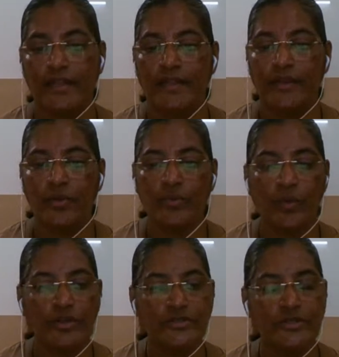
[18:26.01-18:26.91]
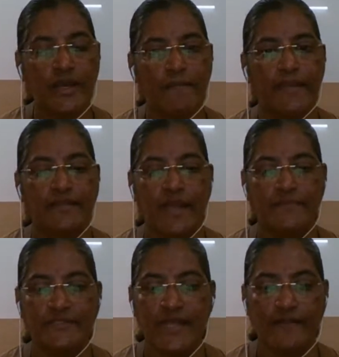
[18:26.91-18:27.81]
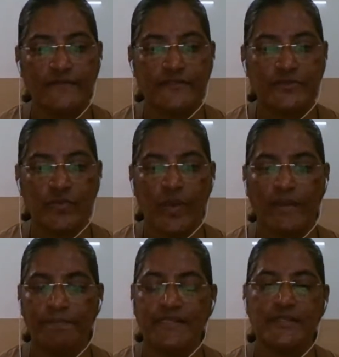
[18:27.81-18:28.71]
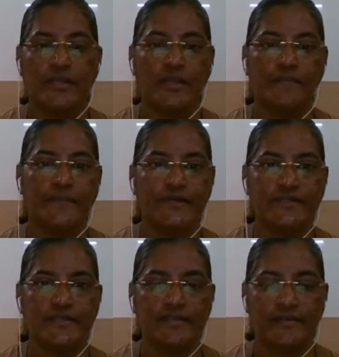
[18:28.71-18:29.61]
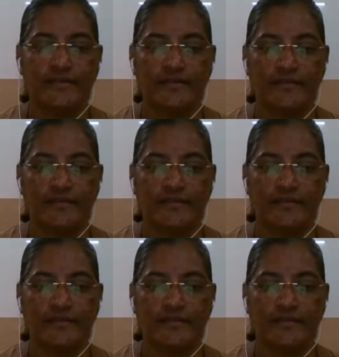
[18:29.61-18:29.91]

they don't want to commit themselves to one particular person?